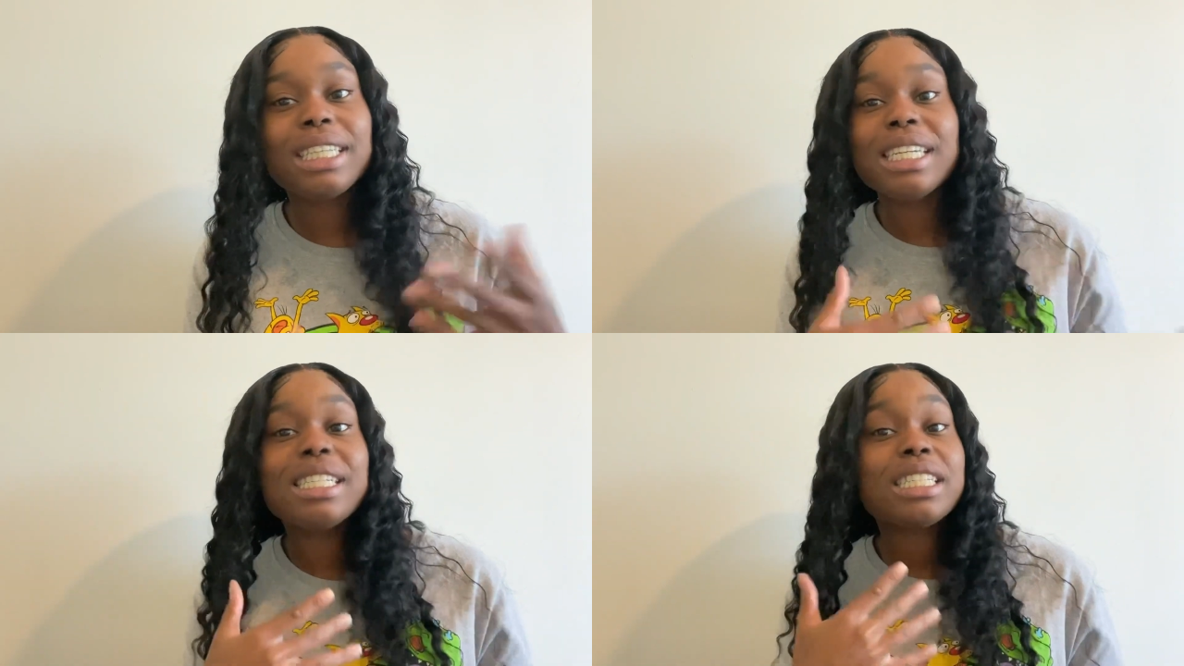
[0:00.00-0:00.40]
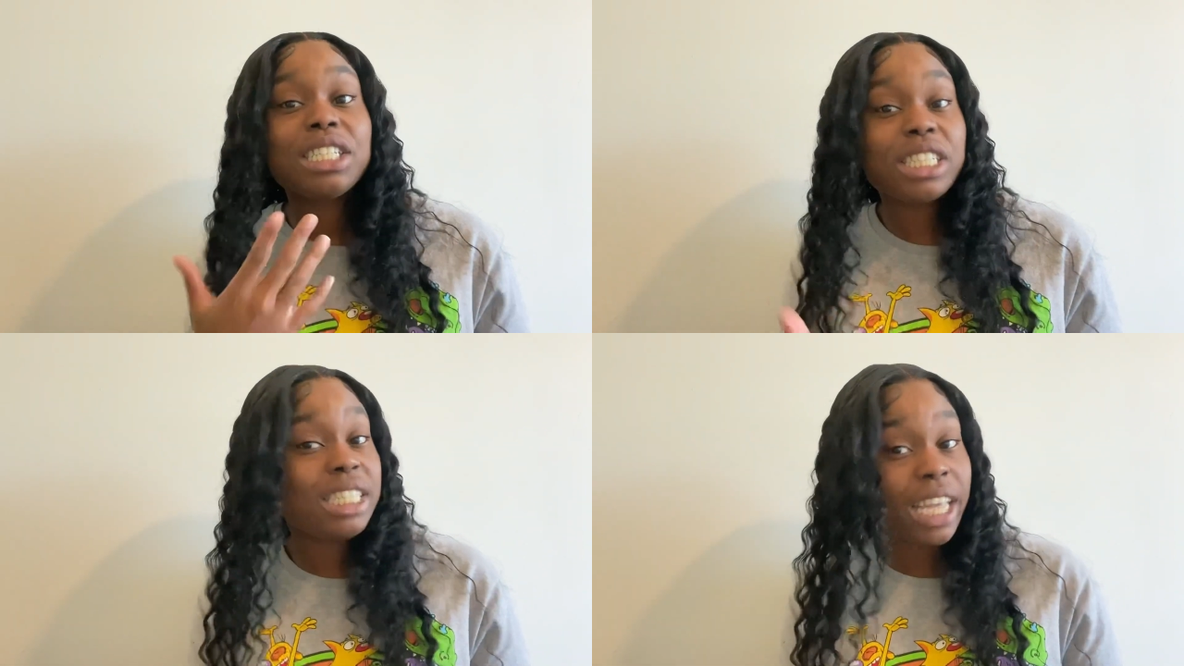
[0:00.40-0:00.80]
things
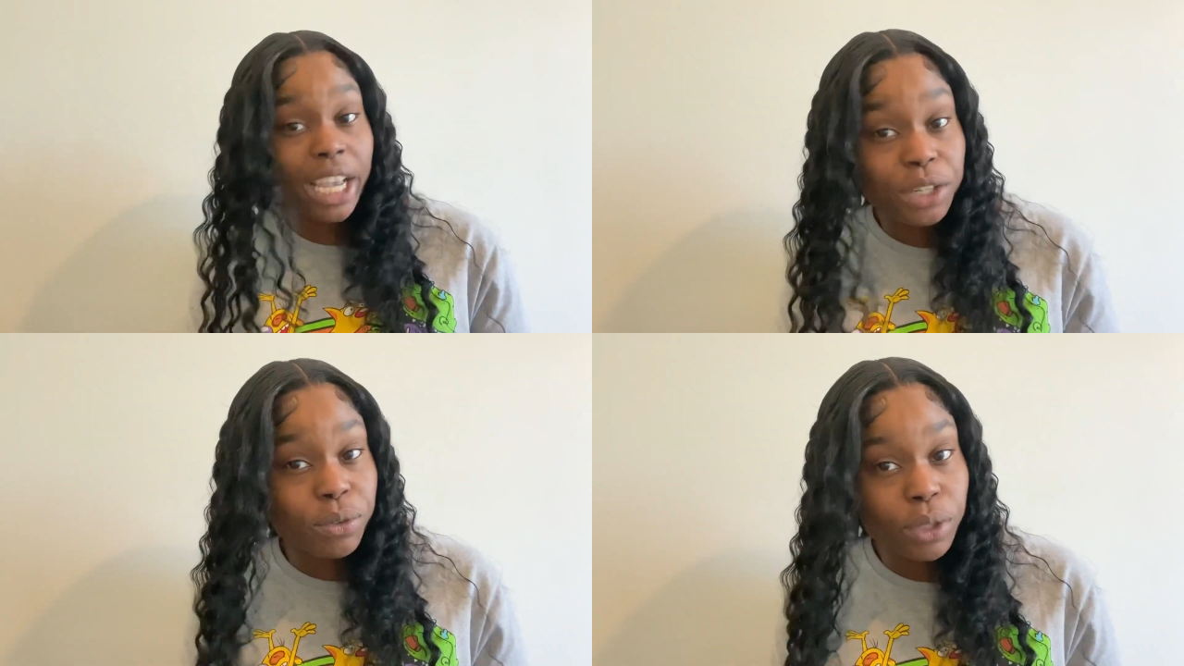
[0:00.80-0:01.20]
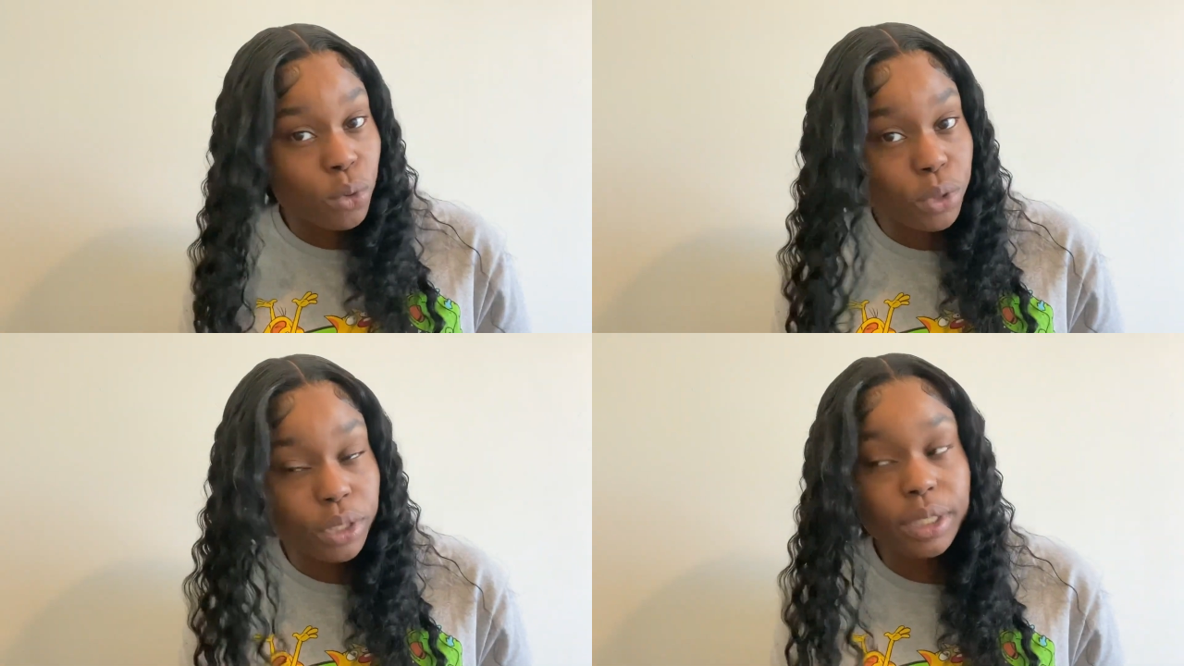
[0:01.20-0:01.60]
such as catering
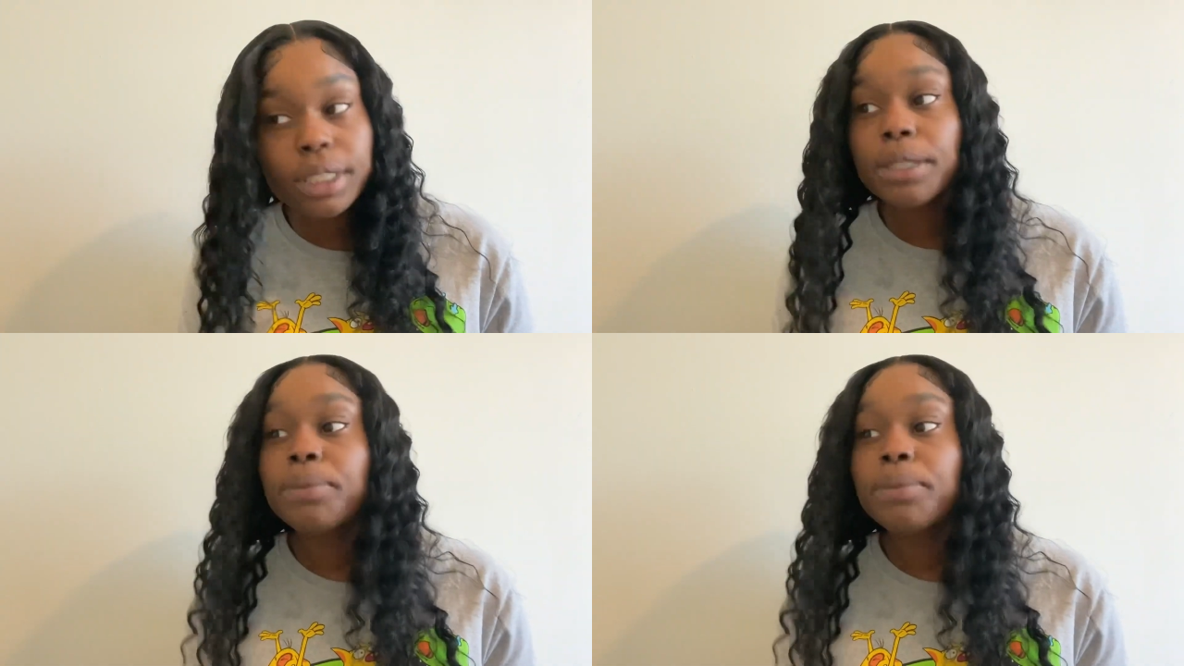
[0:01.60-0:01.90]
orders.